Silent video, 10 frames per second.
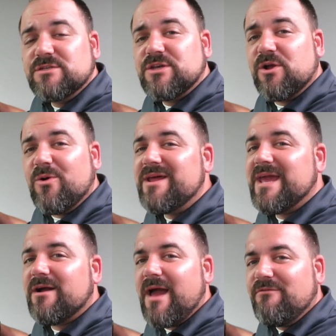So you're going to
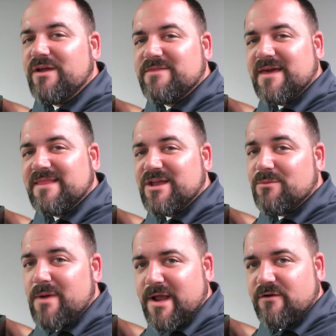hear everything that your
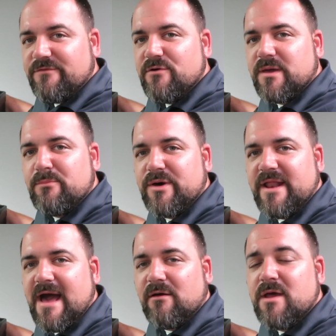microphone can put
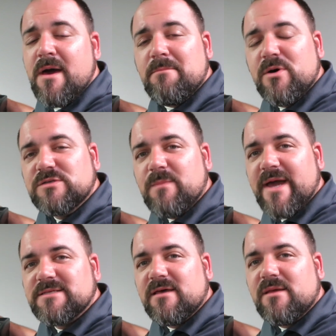out. Most
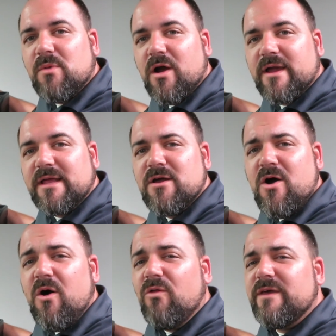mics on the market
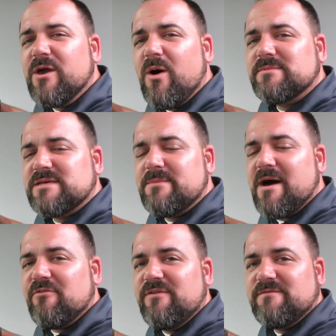only go up to
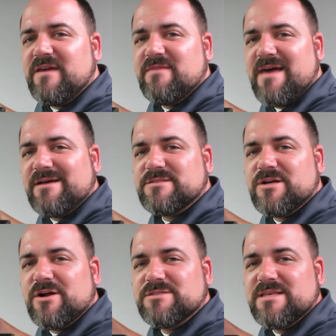about 15,000
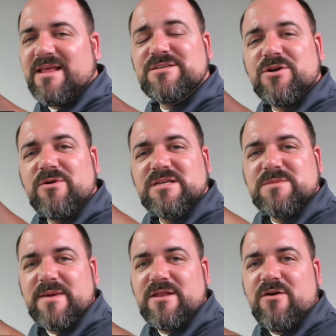hertz unless you're going to
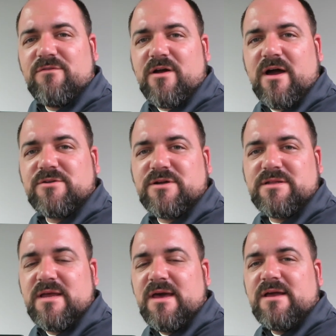spend over
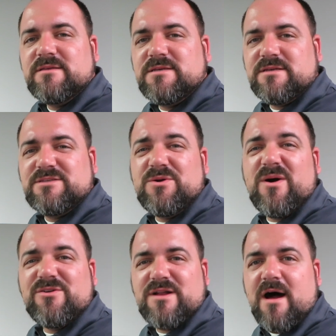$100 to
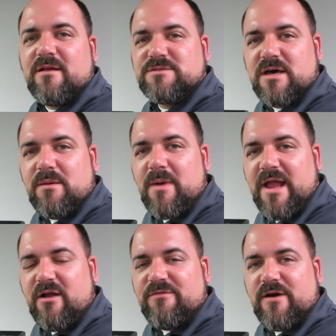$200 on a
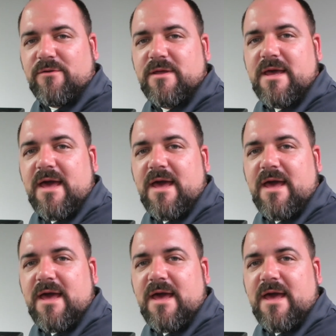microphone.